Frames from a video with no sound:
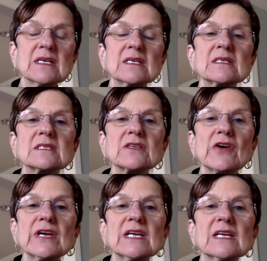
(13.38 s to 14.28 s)

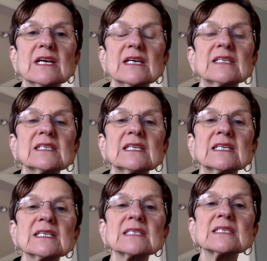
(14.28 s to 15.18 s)
starring Nina
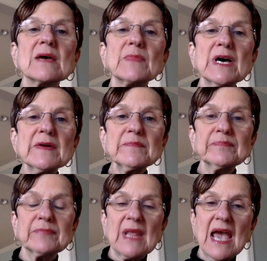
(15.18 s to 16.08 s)
Stemma
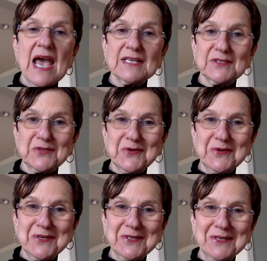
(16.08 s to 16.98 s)
as
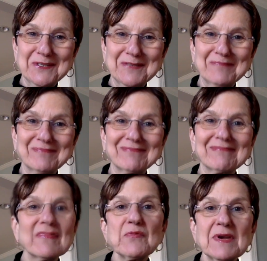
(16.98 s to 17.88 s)
Turandot.
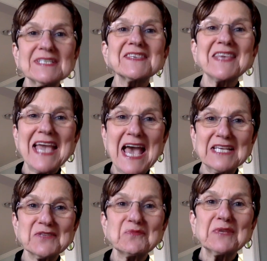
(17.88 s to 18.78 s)
The rest of the
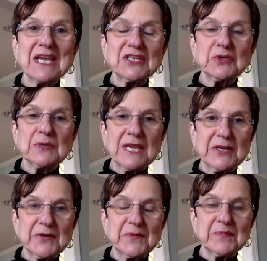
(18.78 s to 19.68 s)
cast we'll get to
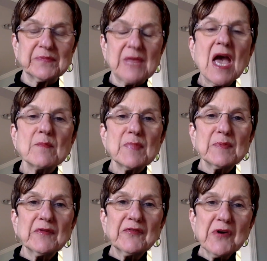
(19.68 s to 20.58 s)
later. But
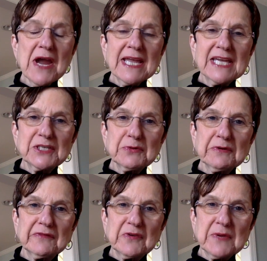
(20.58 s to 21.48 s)
before I get to
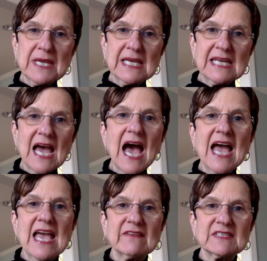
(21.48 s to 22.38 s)
reviewing it, I
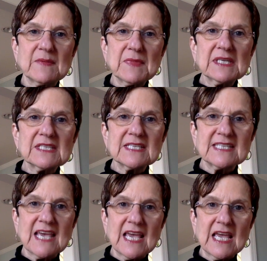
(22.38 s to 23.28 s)
have something to
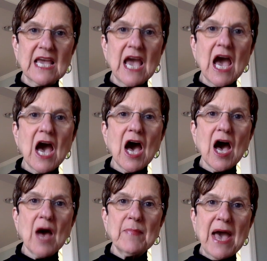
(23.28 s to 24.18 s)
say
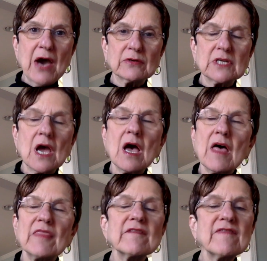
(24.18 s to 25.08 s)
about
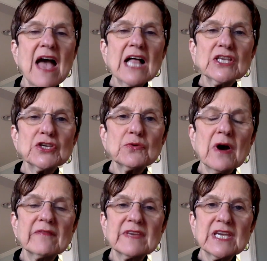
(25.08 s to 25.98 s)
the value
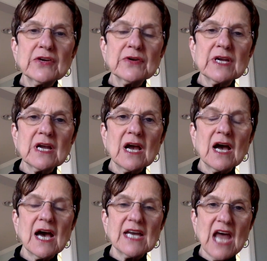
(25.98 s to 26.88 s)
of hearing
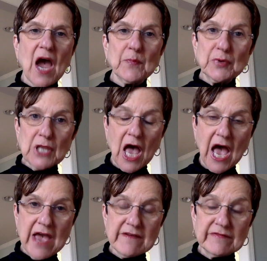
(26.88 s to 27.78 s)
an opera
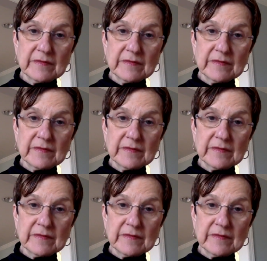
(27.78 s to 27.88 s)
live